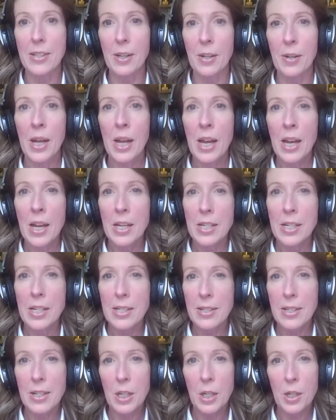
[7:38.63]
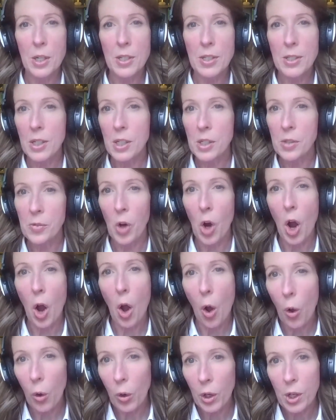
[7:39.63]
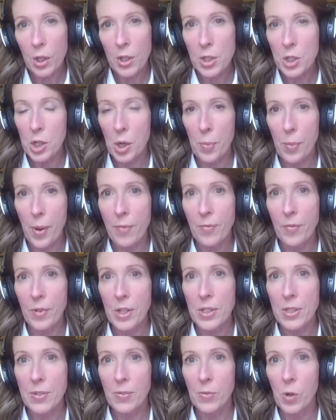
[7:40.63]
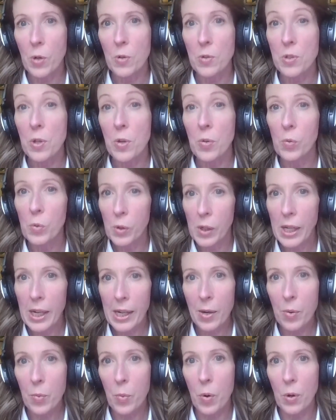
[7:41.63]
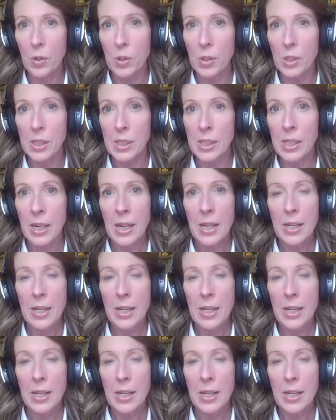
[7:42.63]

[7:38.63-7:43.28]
So just, search for a whole load of job adverts of roles you really want.